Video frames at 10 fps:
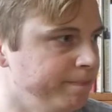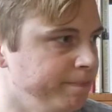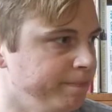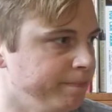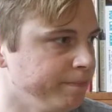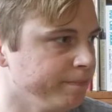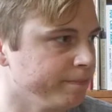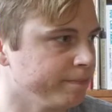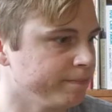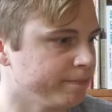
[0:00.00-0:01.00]

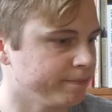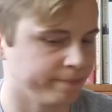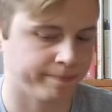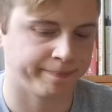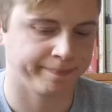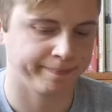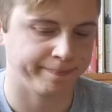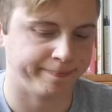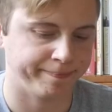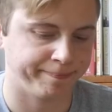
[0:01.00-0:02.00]

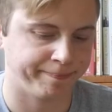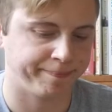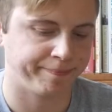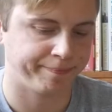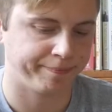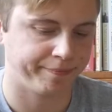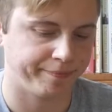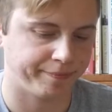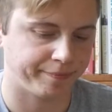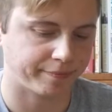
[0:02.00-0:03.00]

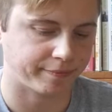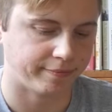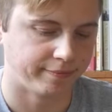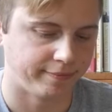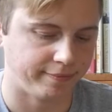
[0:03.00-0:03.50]
No words are spoken by the person on screen.